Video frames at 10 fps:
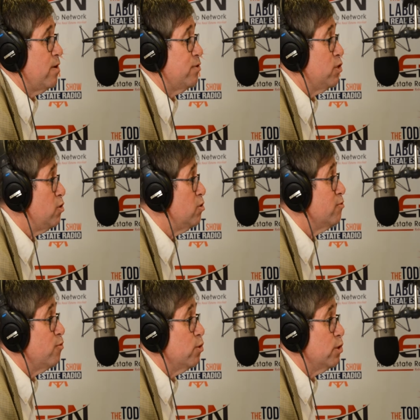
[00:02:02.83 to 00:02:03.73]
you have a two
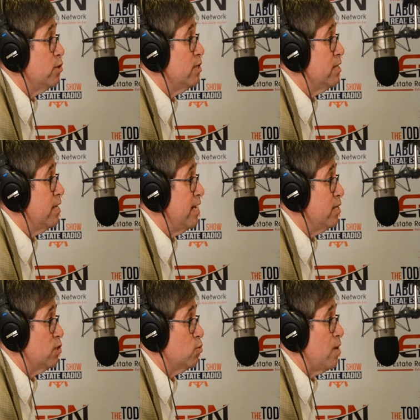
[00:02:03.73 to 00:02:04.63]
to four unit
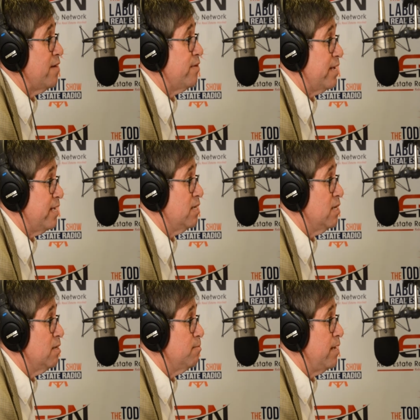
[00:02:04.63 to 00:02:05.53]
and it's driving
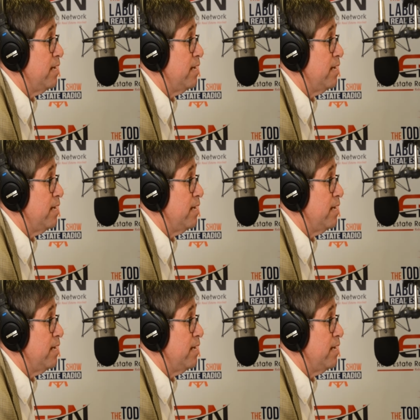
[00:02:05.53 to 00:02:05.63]
income,